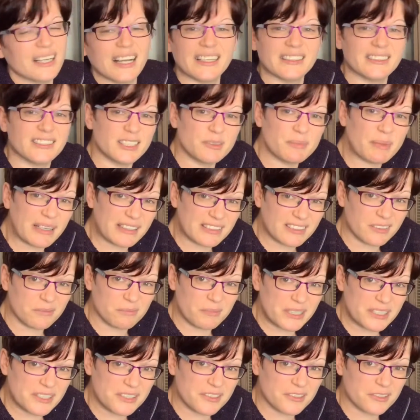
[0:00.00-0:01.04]
I suspect I've
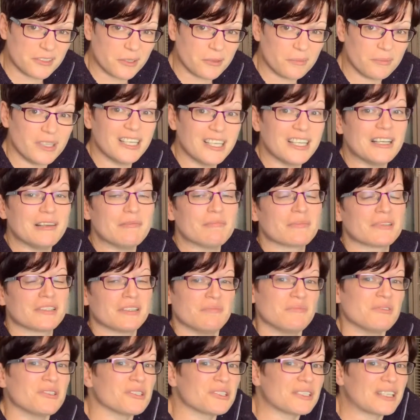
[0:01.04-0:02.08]
missed some, so I'm
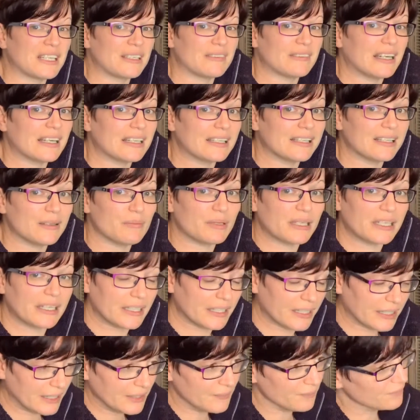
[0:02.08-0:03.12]
just kind of ad-libbing it
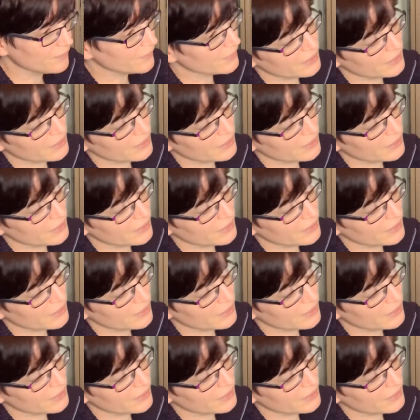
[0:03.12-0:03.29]
here.